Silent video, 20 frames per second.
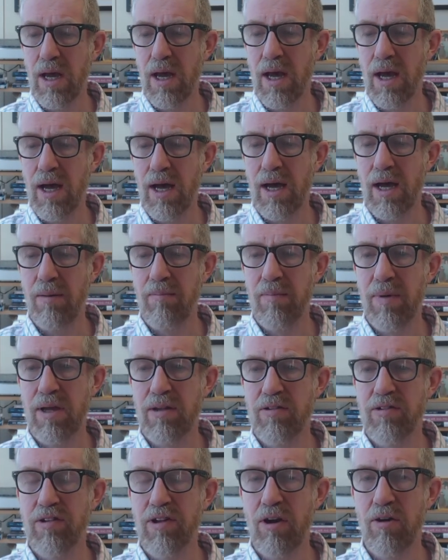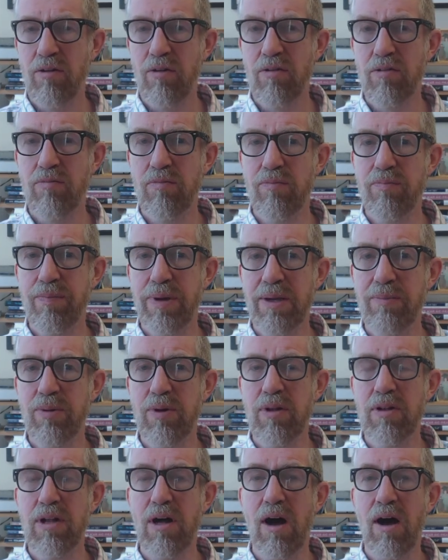Um, so
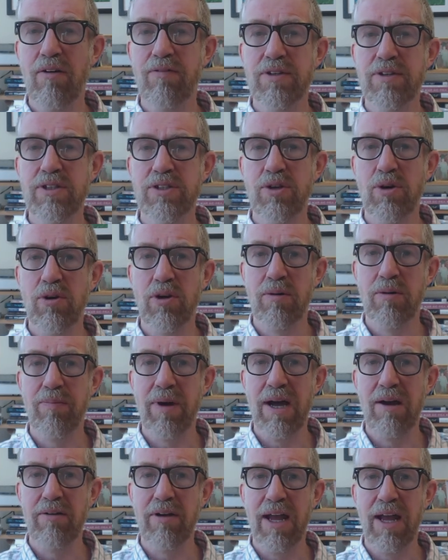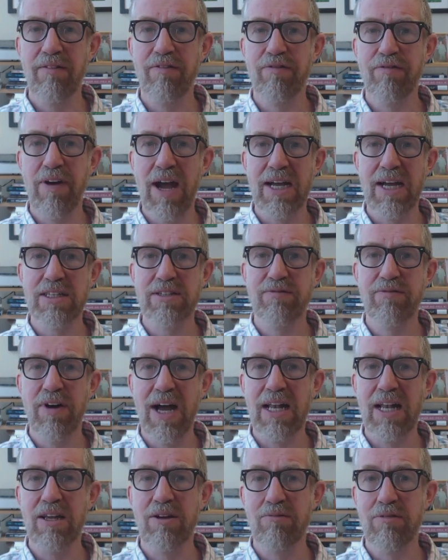people often talk about a
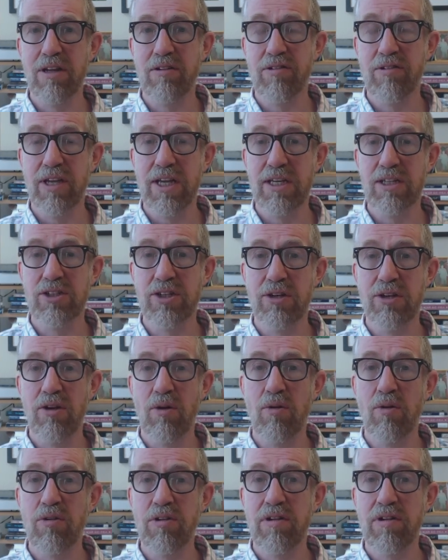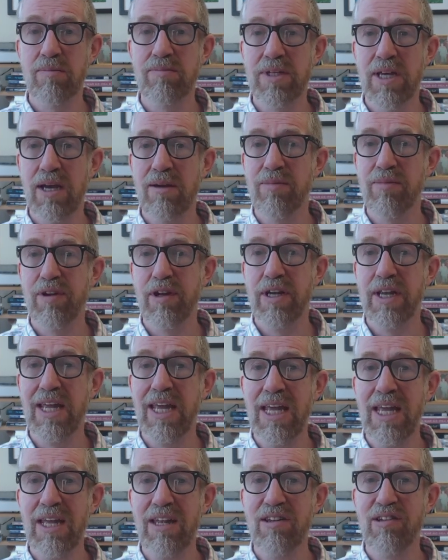fact-value distinction, or sometimes an
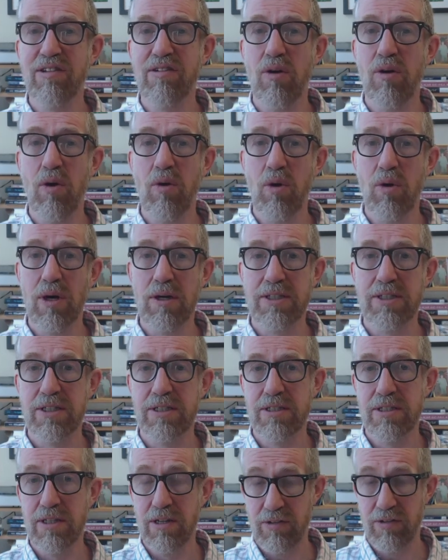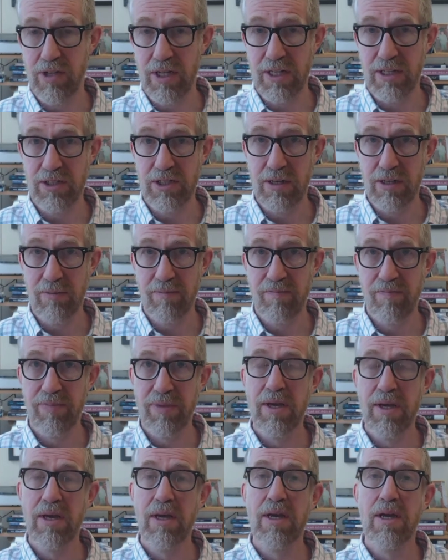is-ought distinction.
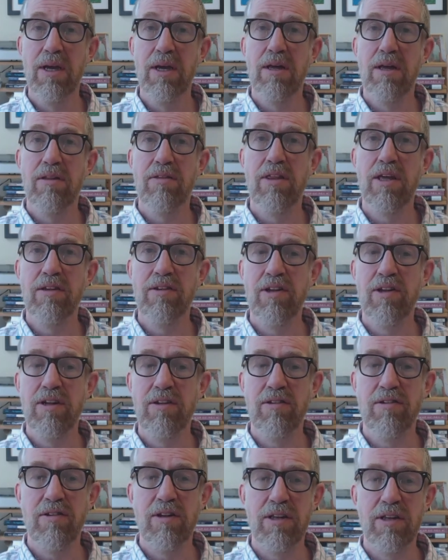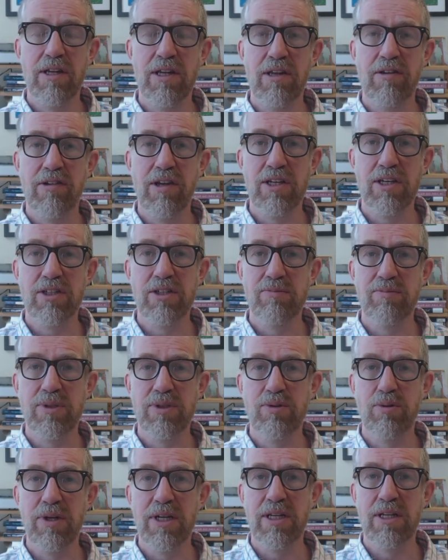This is the distinction
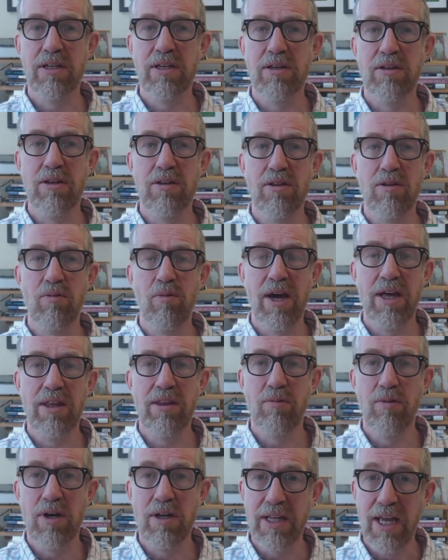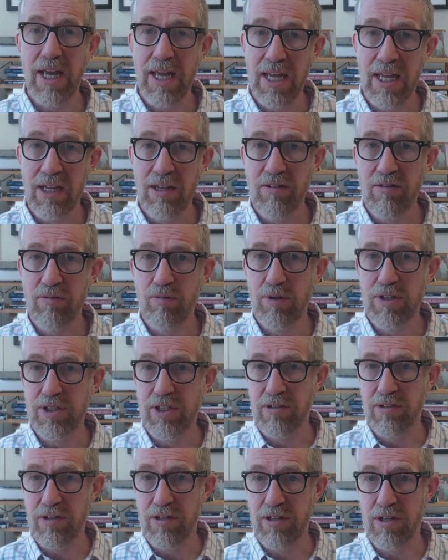between the way the world is, which
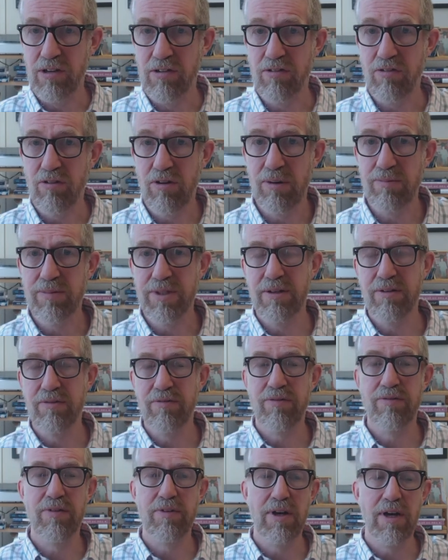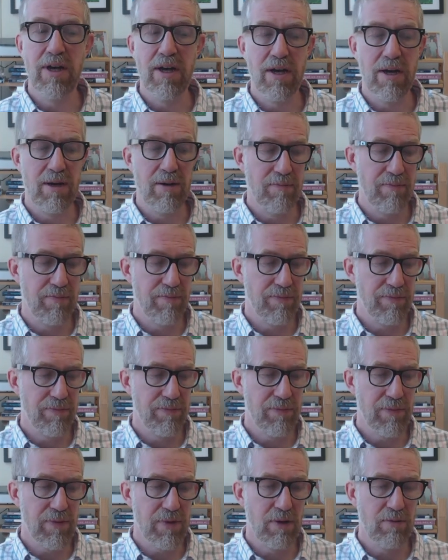is the descriptive um,
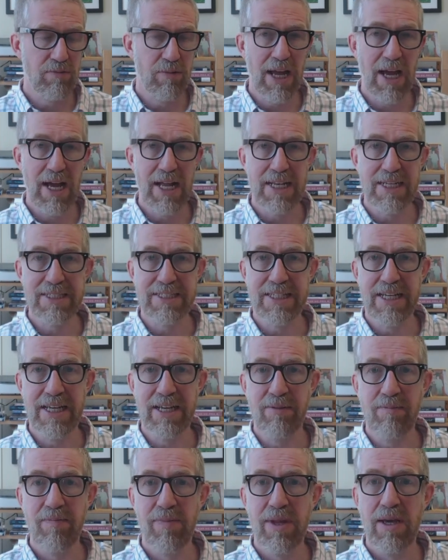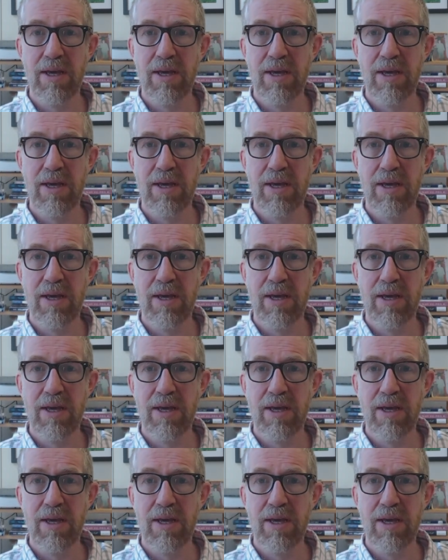reality,